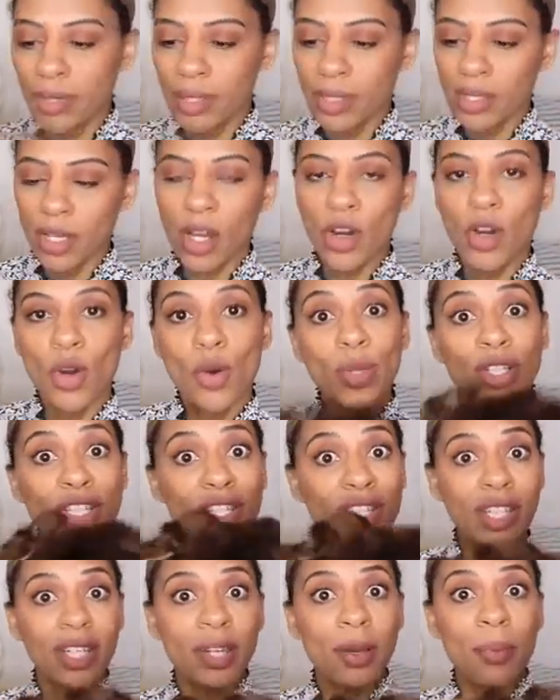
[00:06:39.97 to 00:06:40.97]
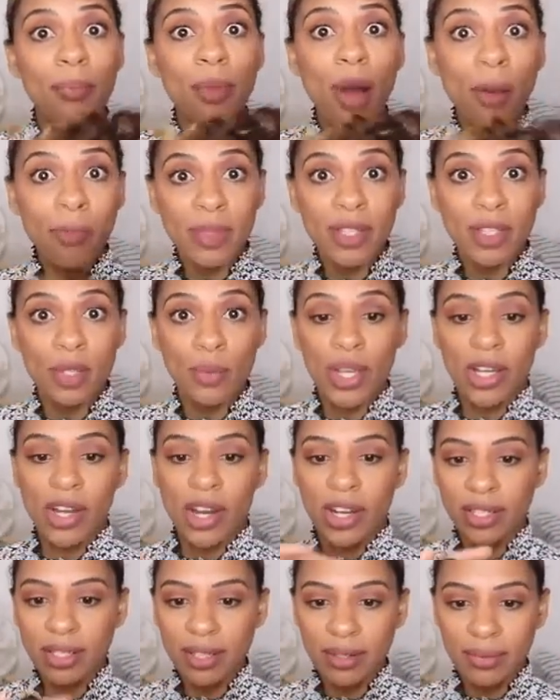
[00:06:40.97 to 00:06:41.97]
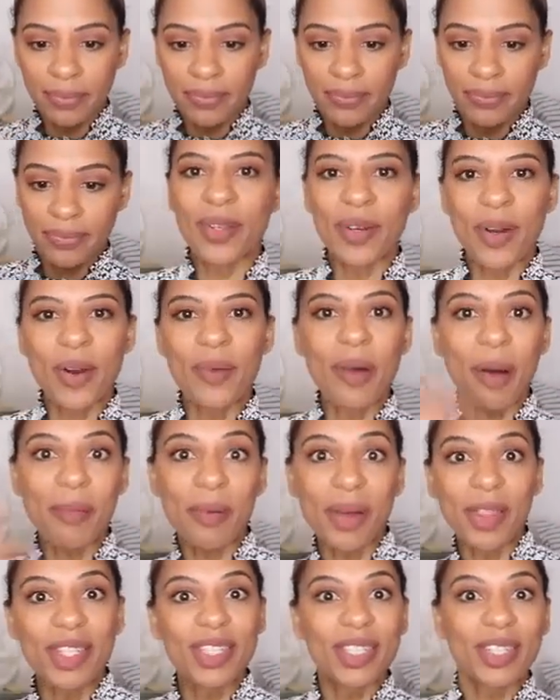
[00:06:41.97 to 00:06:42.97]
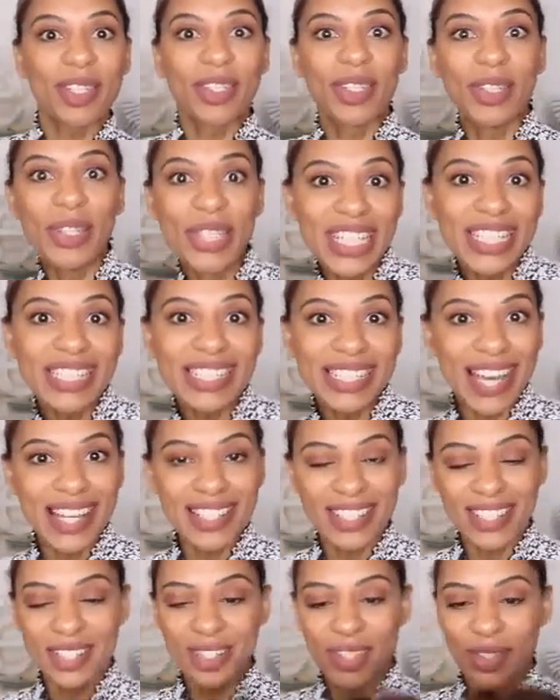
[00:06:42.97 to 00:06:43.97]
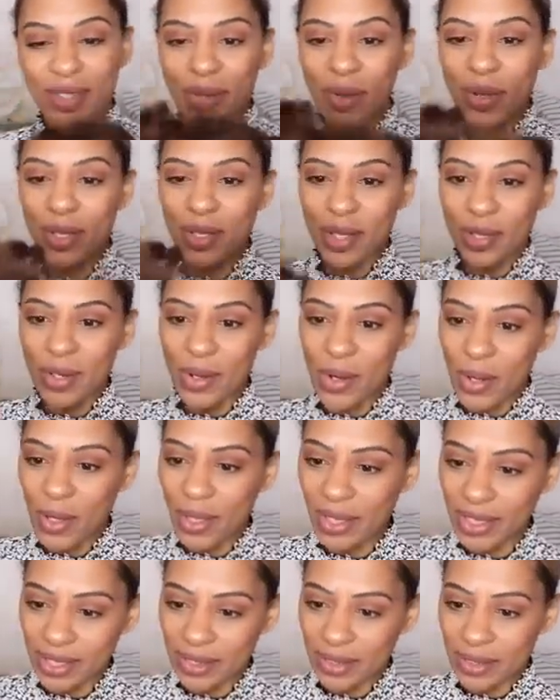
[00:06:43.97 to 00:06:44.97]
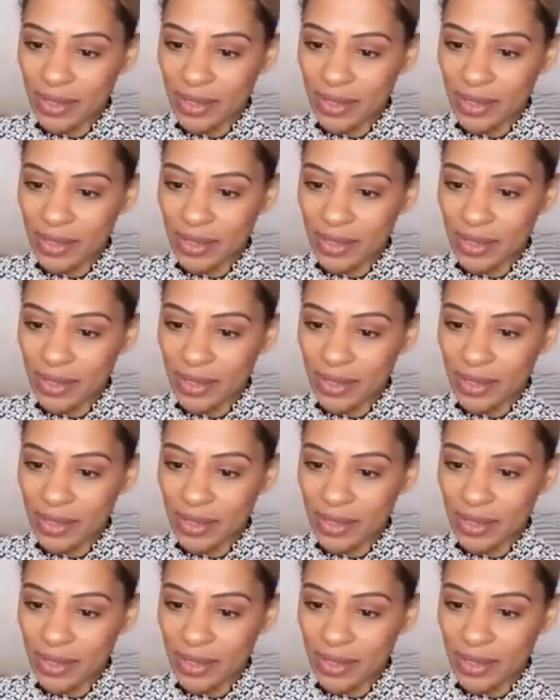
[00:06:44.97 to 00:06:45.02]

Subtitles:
So we're just going to pop this wig on, or pop on this unit as it's also called.